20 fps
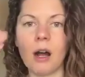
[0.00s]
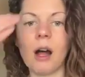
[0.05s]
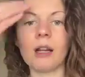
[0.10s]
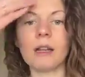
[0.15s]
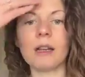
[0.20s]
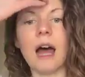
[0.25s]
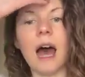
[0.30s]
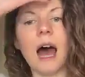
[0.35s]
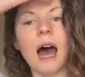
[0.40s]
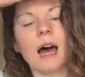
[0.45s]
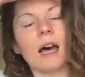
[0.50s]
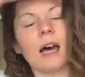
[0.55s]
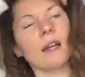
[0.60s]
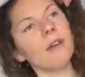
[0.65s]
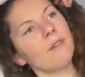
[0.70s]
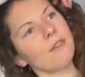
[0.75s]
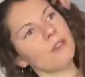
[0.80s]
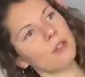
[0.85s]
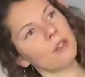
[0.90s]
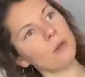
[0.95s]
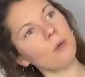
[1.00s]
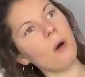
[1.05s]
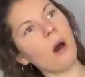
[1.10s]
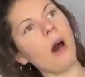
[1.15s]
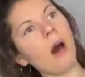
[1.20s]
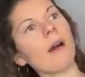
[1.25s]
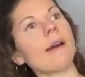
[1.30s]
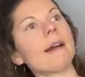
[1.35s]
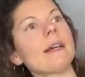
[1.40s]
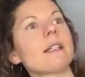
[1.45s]
A lot of you
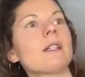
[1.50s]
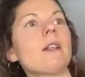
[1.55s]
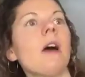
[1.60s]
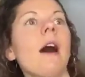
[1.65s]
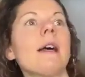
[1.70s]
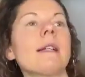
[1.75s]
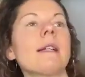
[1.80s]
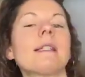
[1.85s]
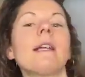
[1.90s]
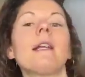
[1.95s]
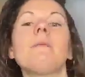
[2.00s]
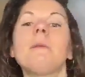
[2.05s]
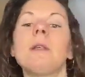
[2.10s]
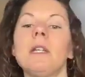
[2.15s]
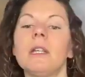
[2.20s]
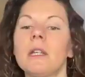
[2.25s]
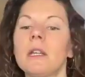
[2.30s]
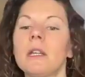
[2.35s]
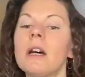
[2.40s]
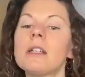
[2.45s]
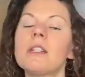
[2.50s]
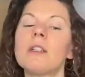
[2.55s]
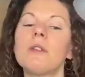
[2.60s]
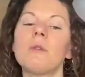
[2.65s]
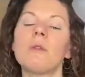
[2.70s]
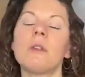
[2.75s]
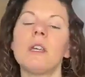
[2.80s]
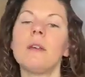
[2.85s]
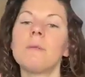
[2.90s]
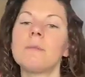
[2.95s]
are exhausted because you
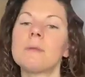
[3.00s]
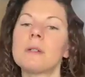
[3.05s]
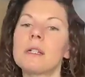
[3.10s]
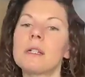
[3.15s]
keep